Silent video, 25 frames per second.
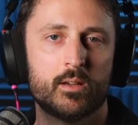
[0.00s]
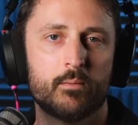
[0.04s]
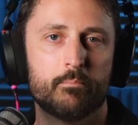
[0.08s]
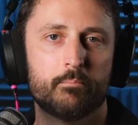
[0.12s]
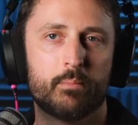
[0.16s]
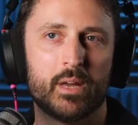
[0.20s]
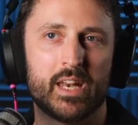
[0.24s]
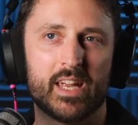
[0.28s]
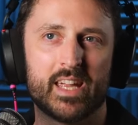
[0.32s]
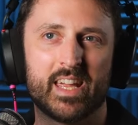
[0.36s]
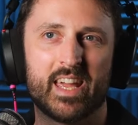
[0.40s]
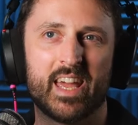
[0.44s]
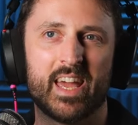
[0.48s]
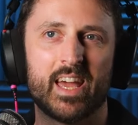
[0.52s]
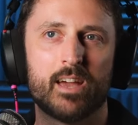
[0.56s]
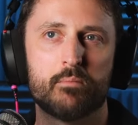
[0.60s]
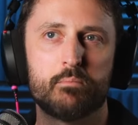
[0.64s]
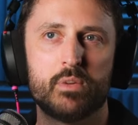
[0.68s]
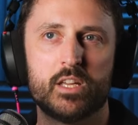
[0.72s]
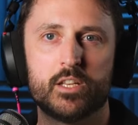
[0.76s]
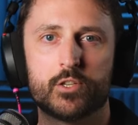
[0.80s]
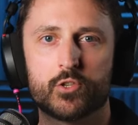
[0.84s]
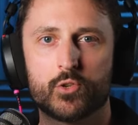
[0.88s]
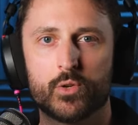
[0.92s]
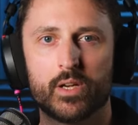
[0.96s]
but it can
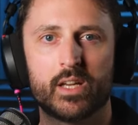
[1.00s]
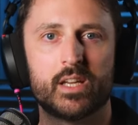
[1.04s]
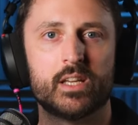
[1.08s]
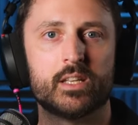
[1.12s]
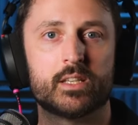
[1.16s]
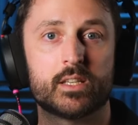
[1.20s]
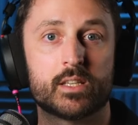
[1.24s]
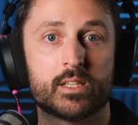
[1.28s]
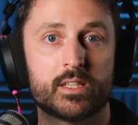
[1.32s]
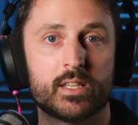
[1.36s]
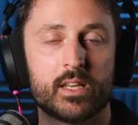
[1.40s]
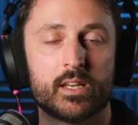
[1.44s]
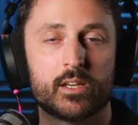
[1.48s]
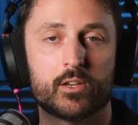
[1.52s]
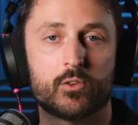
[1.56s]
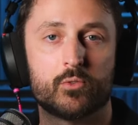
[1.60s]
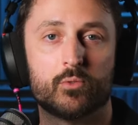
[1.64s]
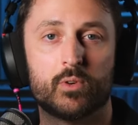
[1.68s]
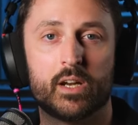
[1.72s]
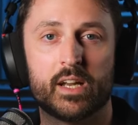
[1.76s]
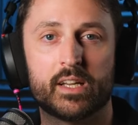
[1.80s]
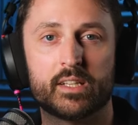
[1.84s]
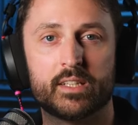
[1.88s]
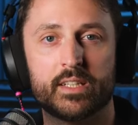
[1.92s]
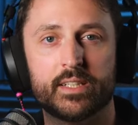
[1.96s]
be tricky to set it
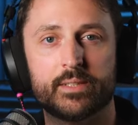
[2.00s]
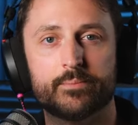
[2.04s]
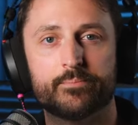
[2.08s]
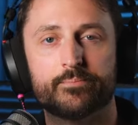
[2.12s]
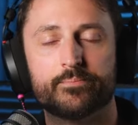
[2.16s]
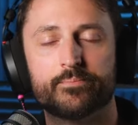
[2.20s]
correctly.